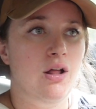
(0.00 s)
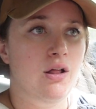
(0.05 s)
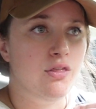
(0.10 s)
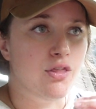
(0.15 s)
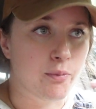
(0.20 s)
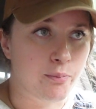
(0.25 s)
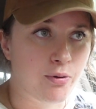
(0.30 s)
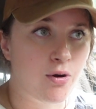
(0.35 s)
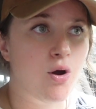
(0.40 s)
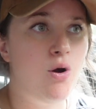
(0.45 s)

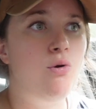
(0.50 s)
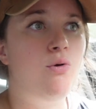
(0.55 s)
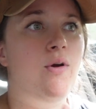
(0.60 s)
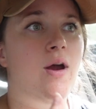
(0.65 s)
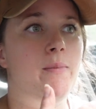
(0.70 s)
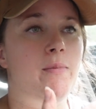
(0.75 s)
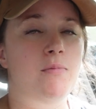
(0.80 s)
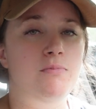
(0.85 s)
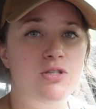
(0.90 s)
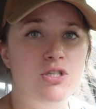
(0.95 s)
the
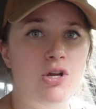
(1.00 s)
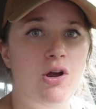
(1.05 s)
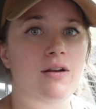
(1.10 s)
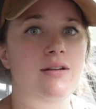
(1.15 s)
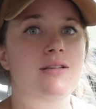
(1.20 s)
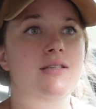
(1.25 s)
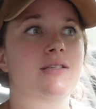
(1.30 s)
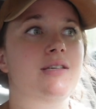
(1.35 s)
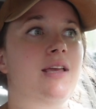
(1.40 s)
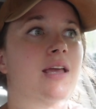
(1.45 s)
program, I'm starting
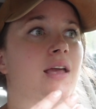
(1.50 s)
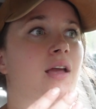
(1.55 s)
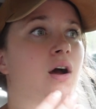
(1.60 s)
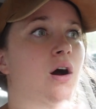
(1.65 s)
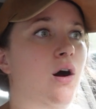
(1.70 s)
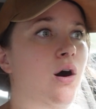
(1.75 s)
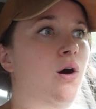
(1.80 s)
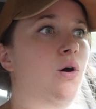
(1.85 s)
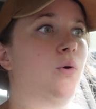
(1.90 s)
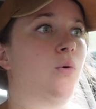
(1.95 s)
to see,
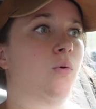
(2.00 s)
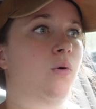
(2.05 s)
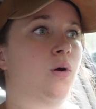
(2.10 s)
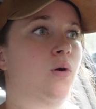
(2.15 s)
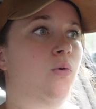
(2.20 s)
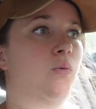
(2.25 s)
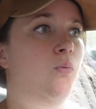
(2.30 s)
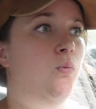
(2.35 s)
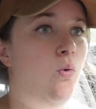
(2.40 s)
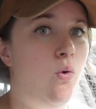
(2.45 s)
oh,
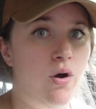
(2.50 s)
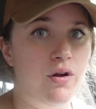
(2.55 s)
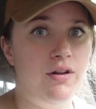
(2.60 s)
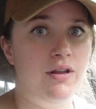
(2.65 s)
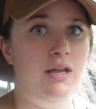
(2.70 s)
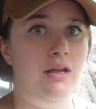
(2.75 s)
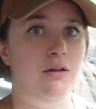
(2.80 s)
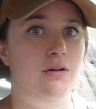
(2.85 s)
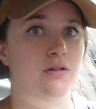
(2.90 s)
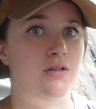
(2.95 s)
water
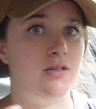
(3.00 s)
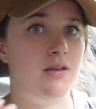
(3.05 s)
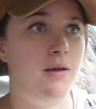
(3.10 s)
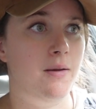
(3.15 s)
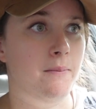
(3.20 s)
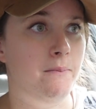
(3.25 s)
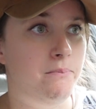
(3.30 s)
heaters,